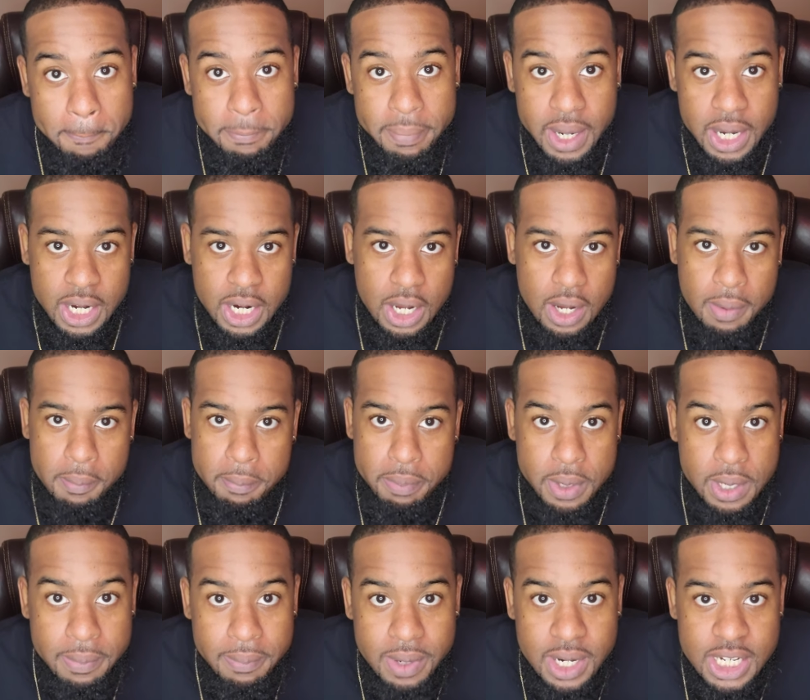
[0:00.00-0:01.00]
but
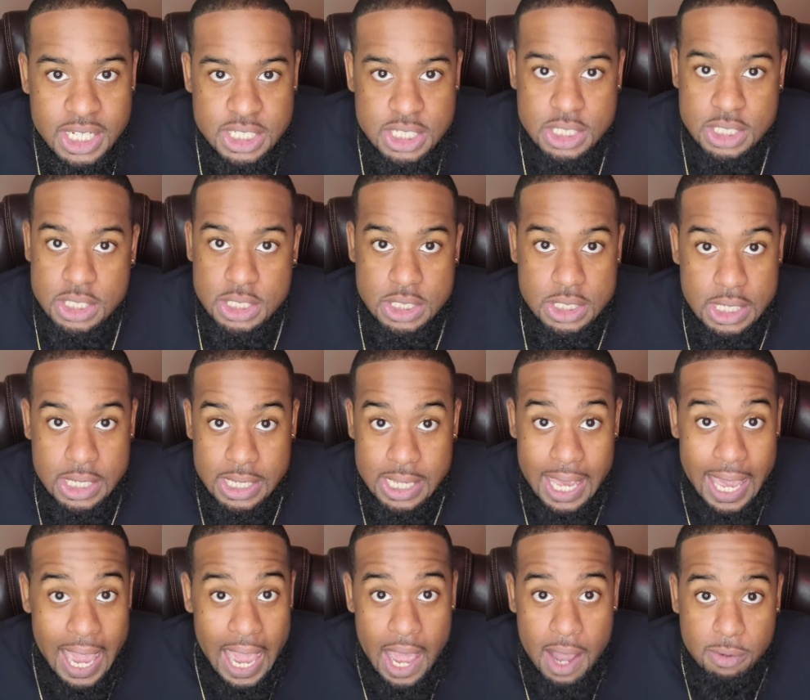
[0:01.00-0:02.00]
pretty much,
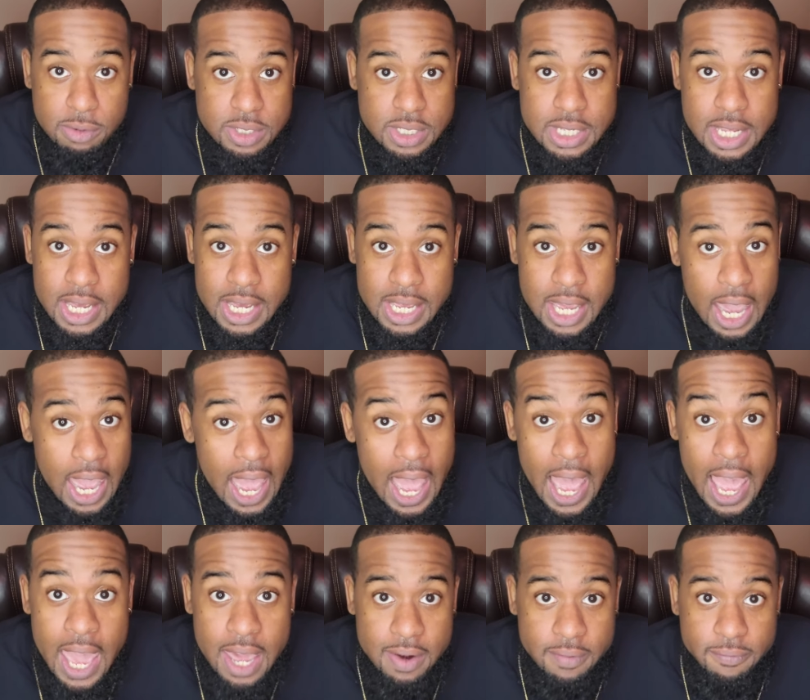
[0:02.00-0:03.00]
I was like,
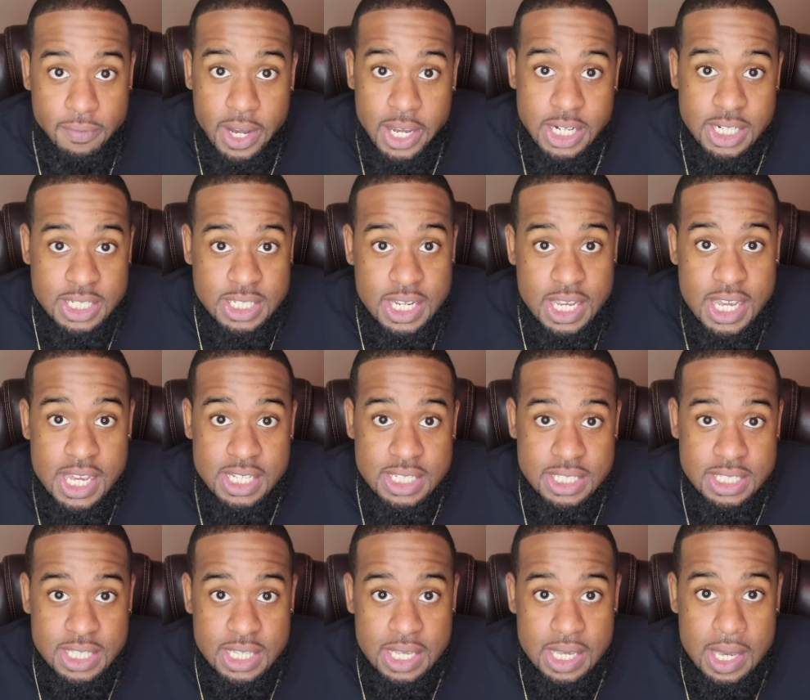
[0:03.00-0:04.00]
I had a fighting
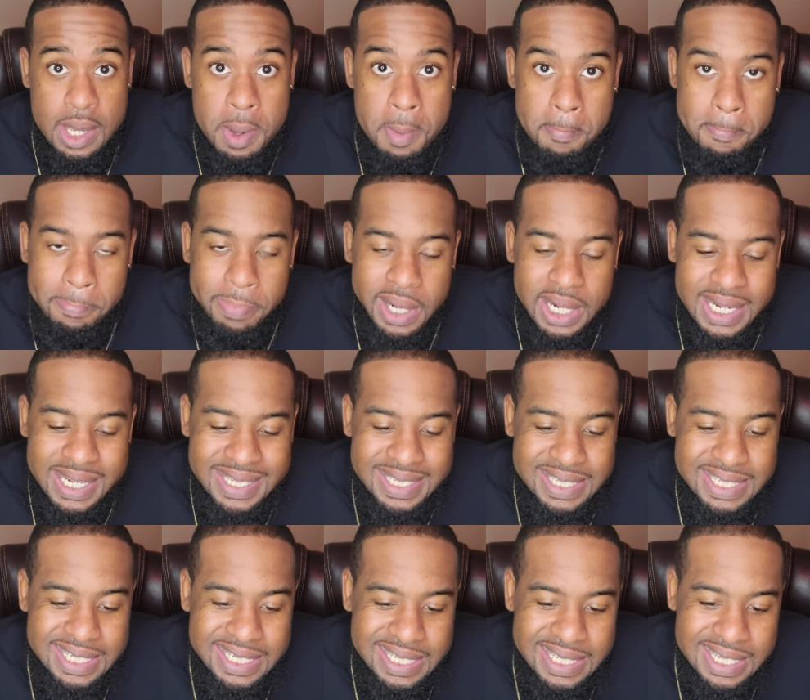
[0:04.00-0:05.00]
chance then.
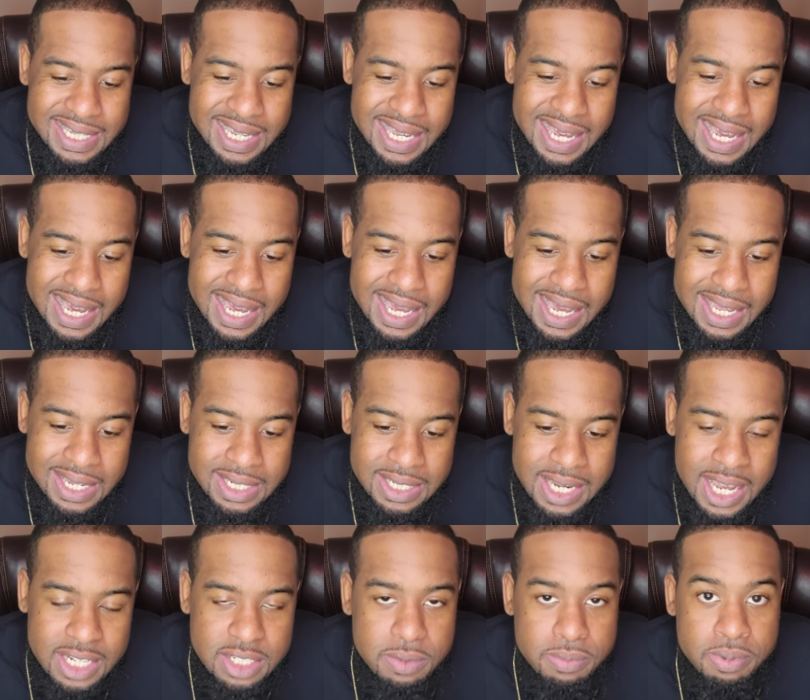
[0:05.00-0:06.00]
But
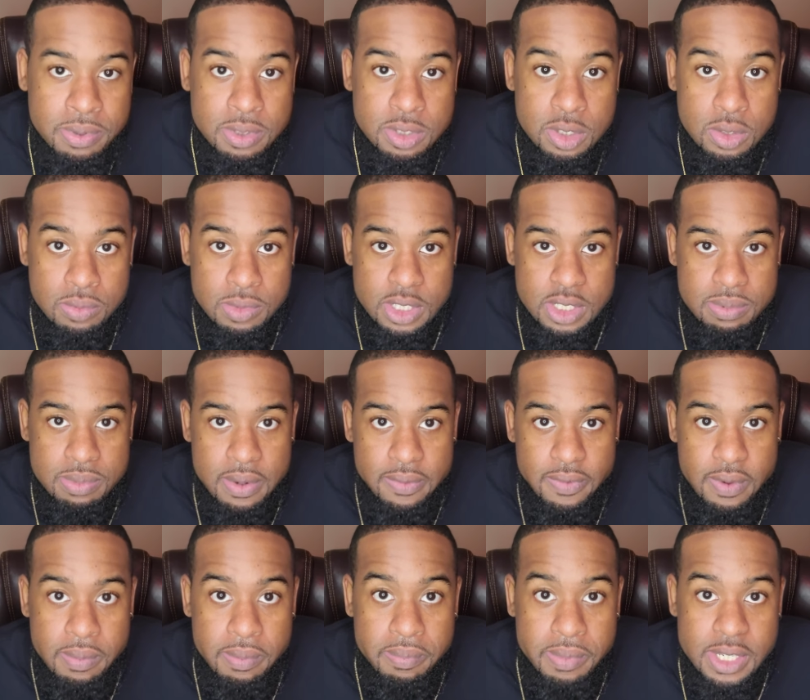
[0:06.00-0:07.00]
not to put too much in my
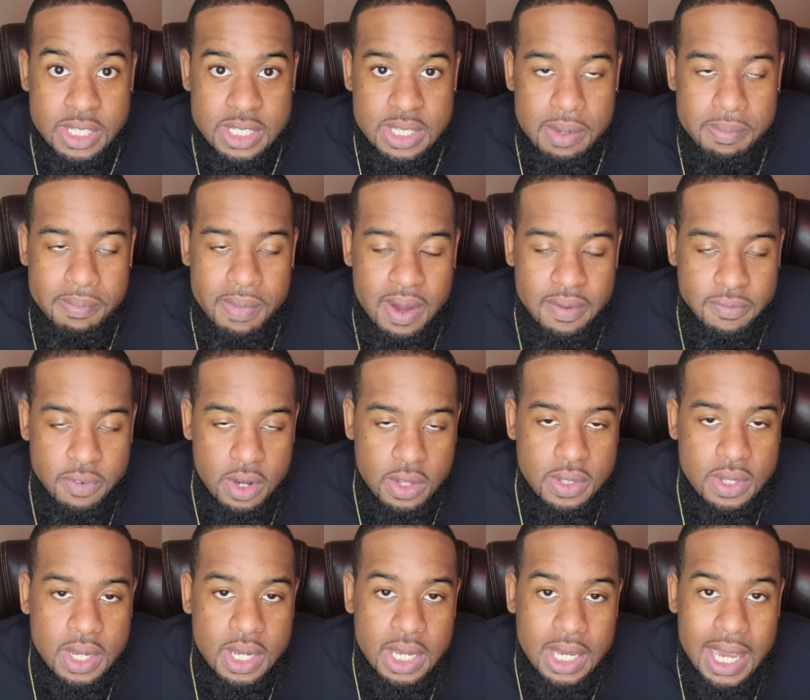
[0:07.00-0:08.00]
family business, my
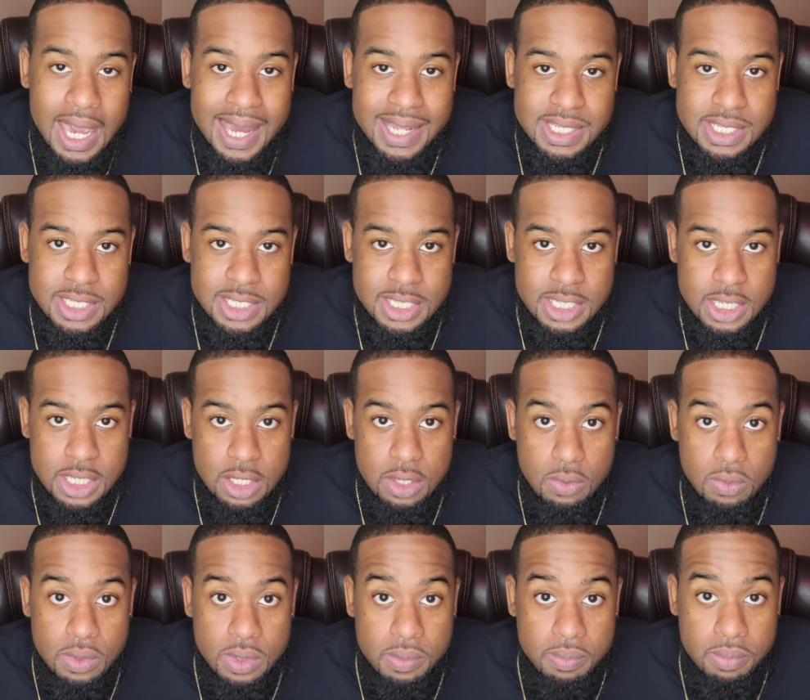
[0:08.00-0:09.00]
father had got
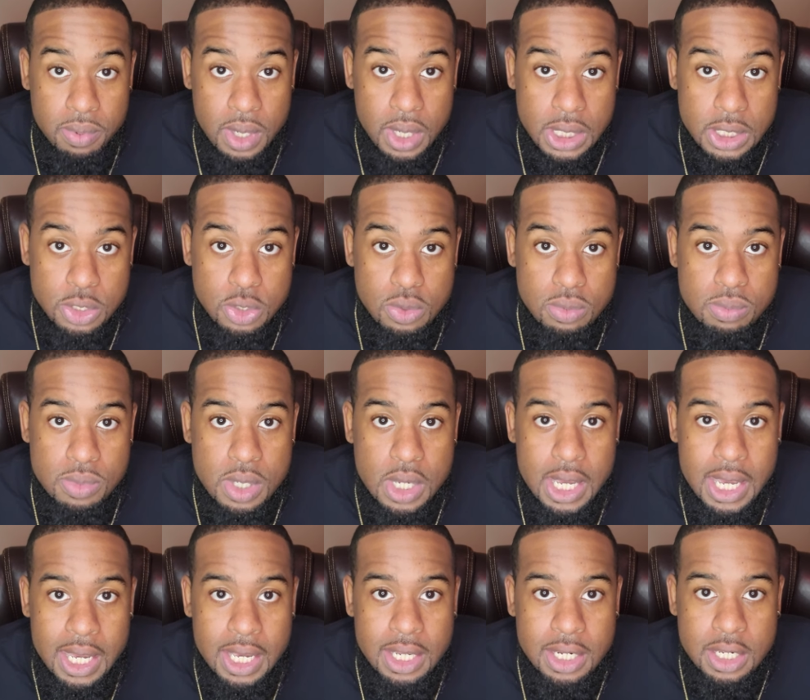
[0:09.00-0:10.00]
sick with a brain tumor
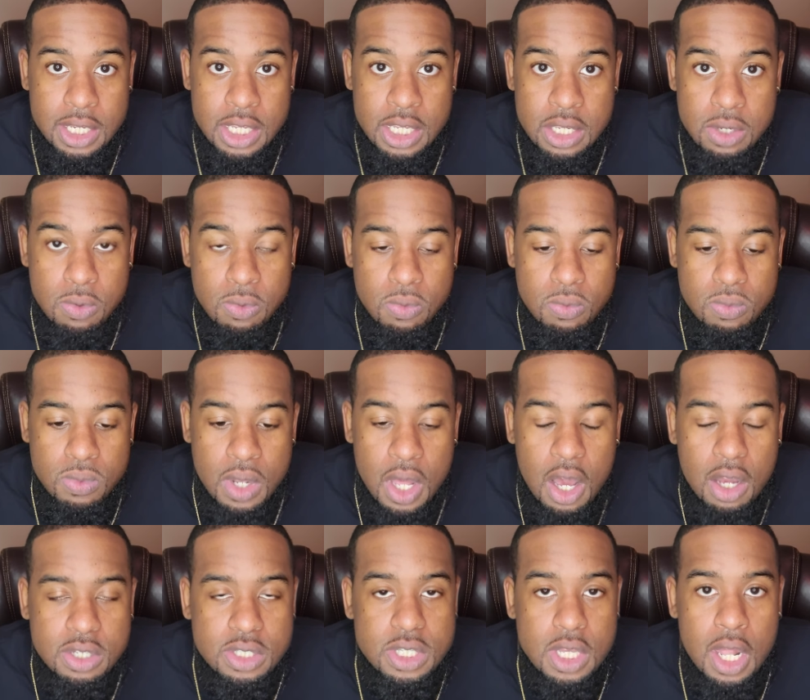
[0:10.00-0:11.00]
and he
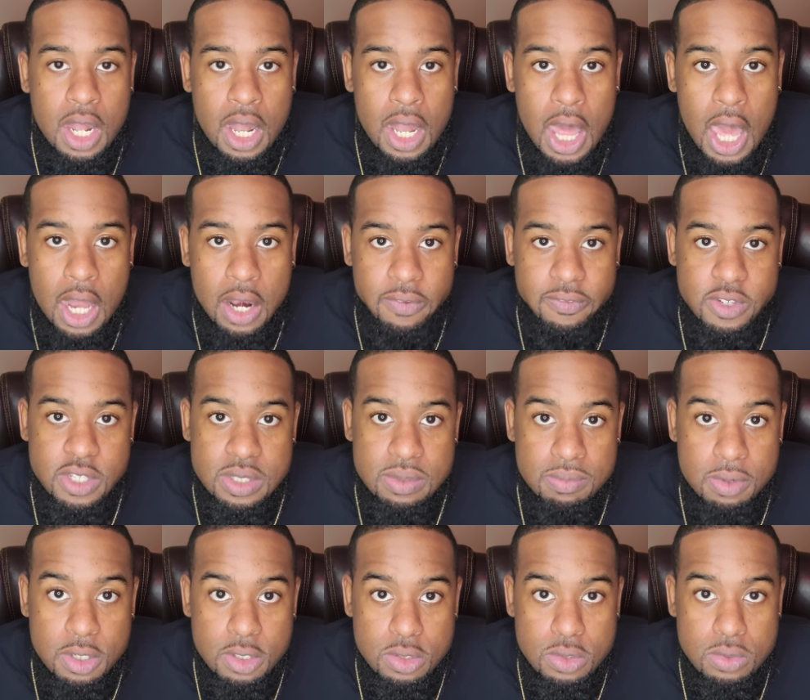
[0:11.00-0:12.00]
lost a lot of his
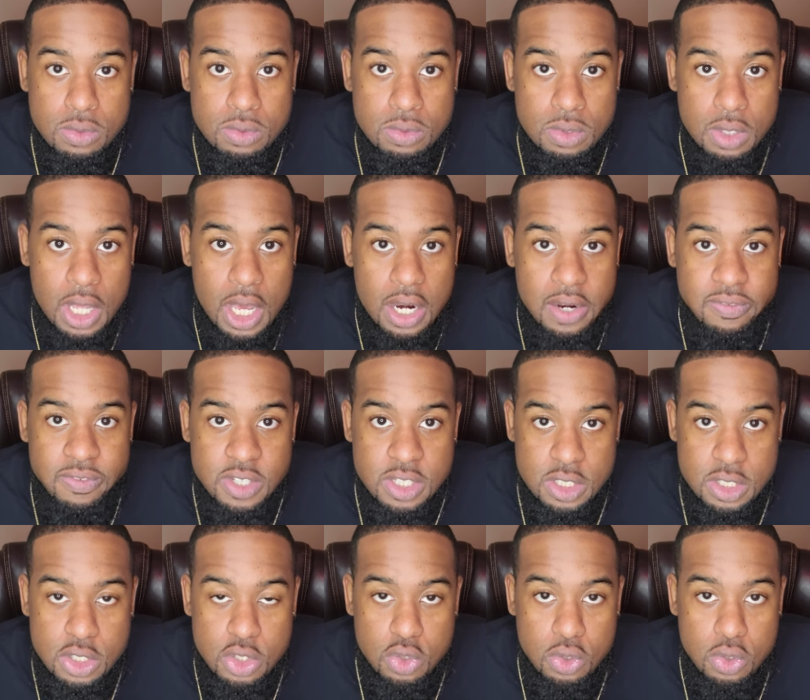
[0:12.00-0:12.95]
muscle, a lot of his